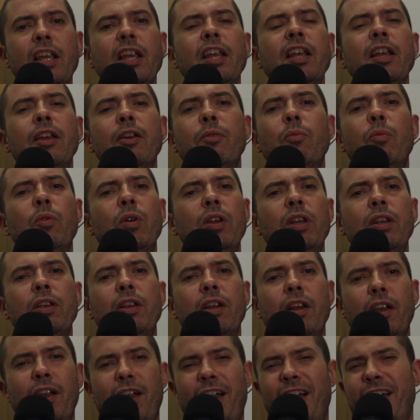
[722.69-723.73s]

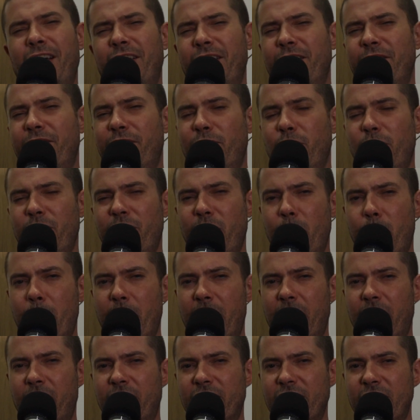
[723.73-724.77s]
I could have thought of a
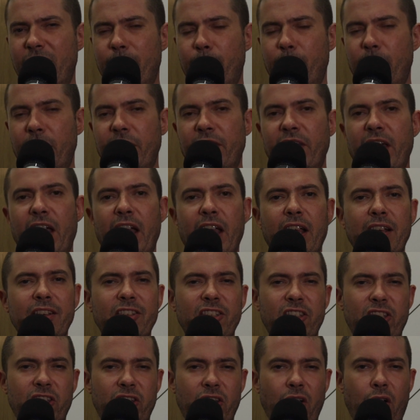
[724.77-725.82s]
better example of that.
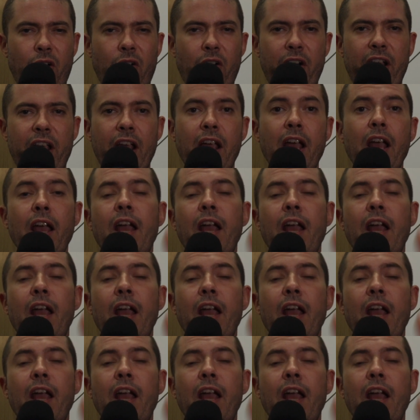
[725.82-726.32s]
Sorry.